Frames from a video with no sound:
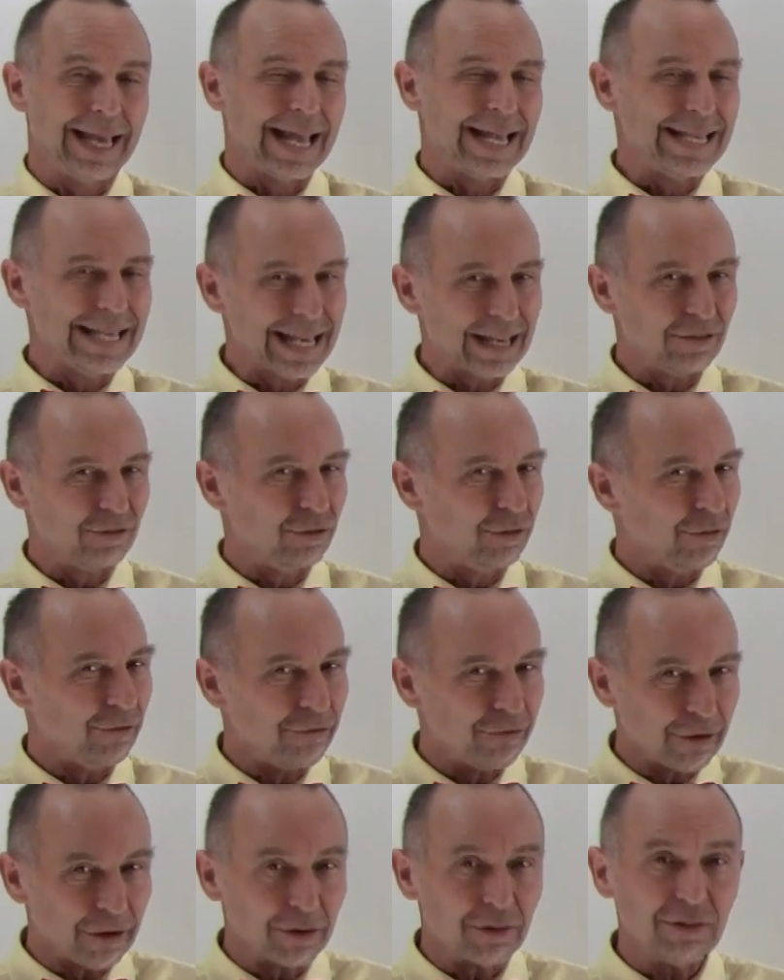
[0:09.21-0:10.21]
And yes, the
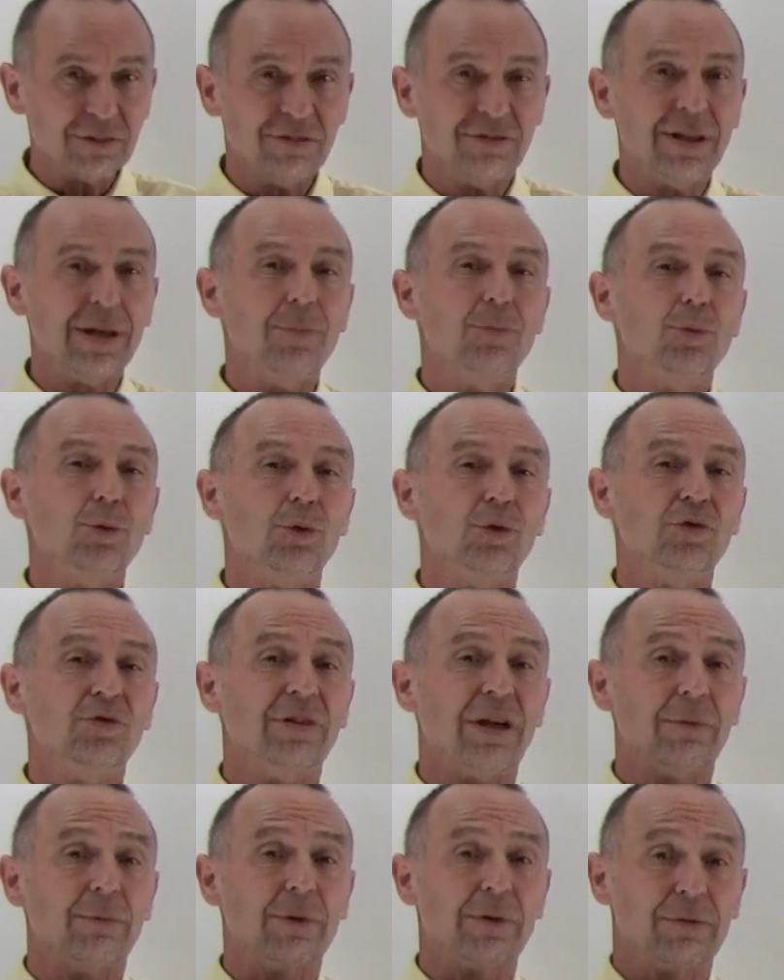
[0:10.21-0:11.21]
very same
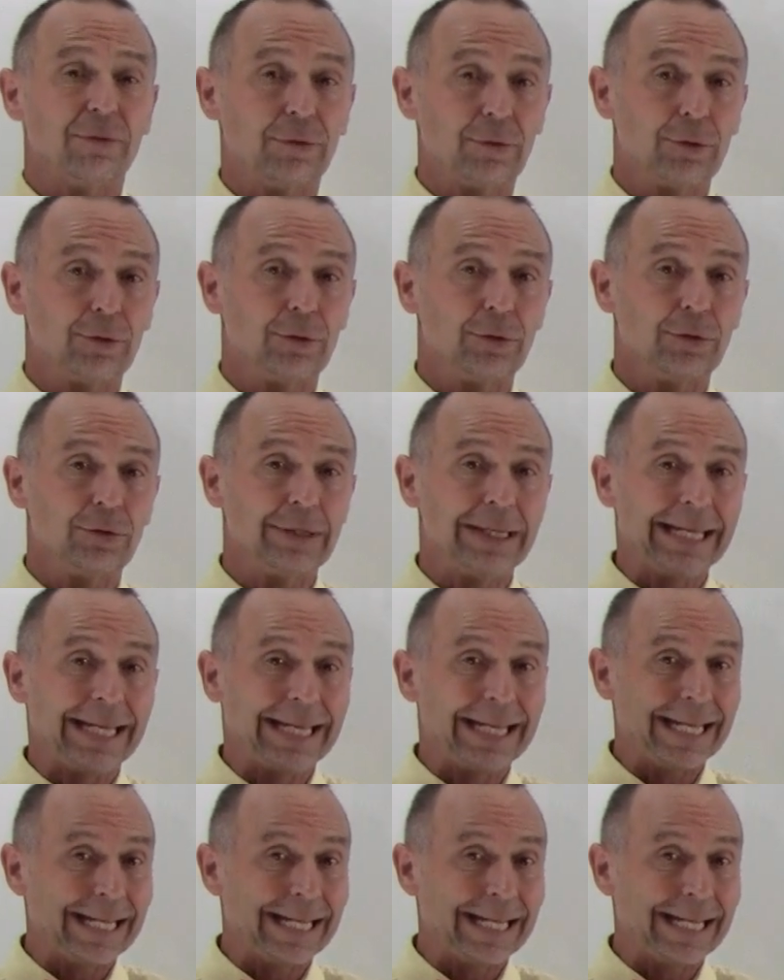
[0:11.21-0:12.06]
rules that we've learned